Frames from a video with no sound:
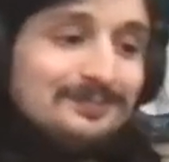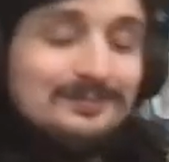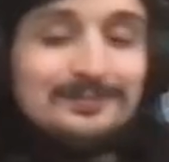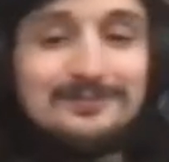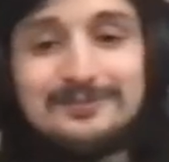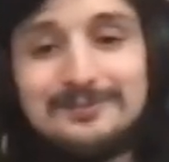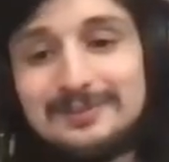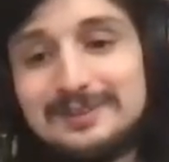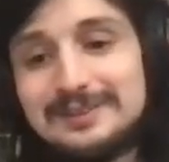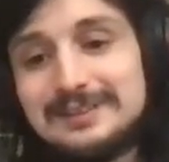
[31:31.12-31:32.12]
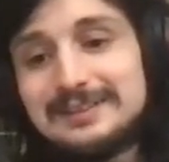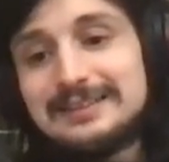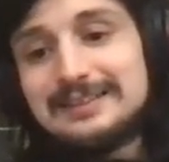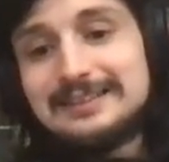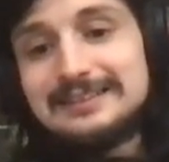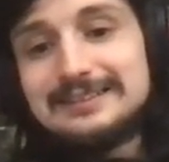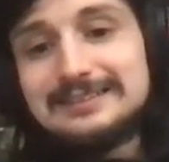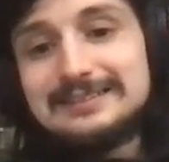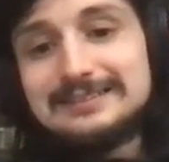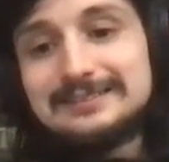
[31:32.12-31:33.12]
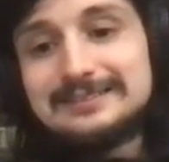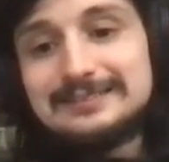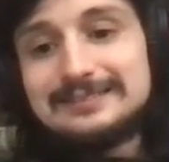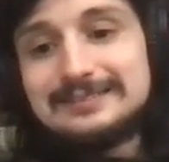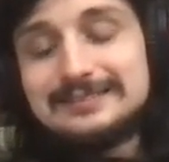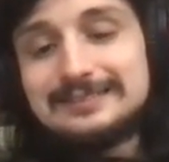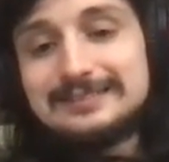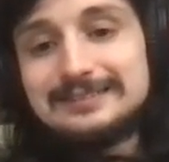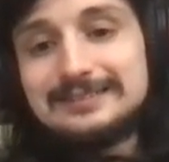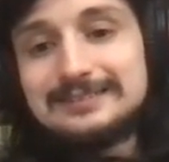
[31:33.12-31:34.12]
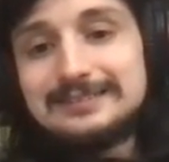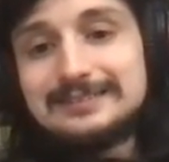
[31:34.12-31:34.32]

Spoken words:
No words are spoken by the person on screen.